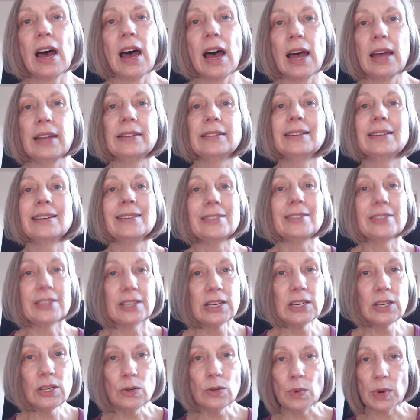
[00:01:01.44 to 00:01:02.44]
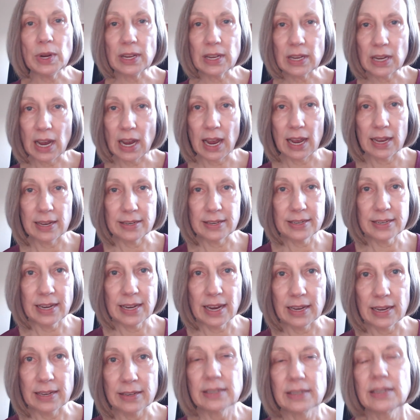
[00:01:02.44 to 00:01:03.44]
on continuing
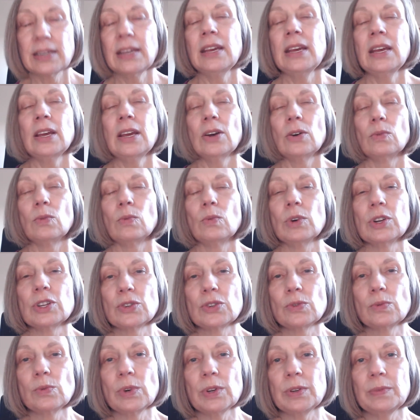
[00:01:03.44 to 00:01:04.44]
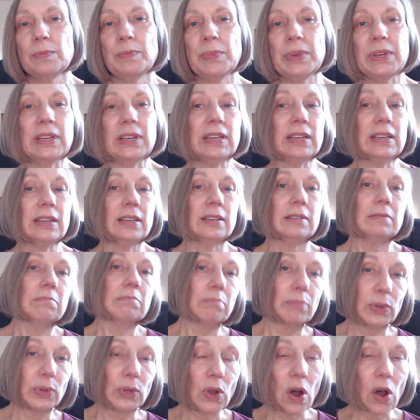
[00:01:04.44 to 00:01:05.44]
content, which would be
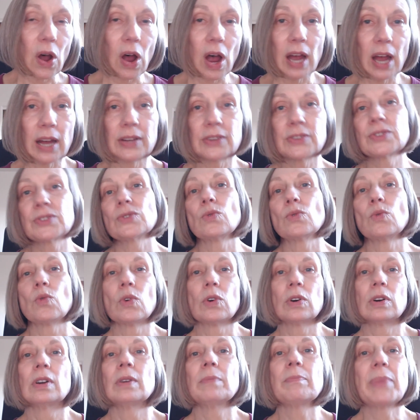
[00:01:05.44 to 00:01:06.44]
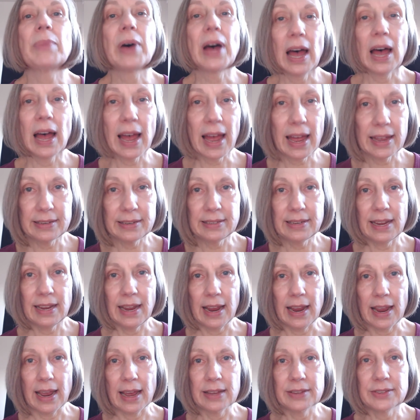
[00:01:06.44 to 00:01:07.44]
blogs or
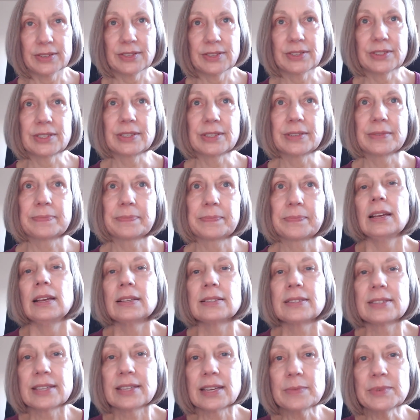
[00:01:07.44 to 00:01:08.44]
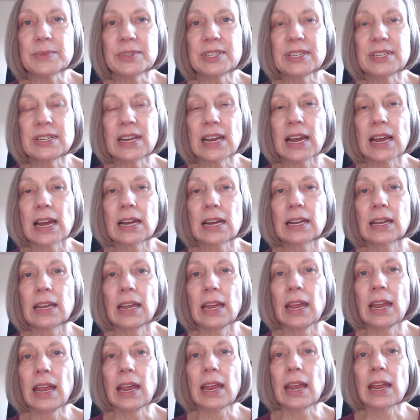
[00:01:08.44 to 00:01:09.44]
podcasts. Substack
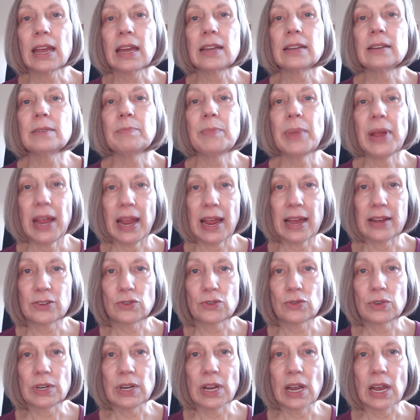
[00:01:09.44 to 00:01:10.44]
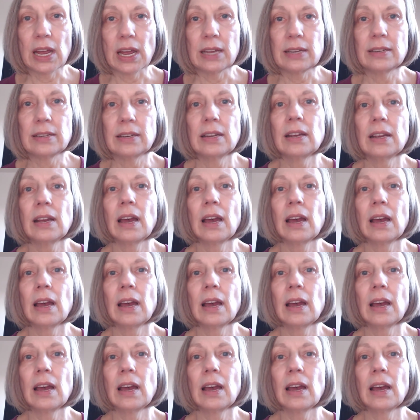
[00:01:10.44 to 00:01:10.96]
and Patreon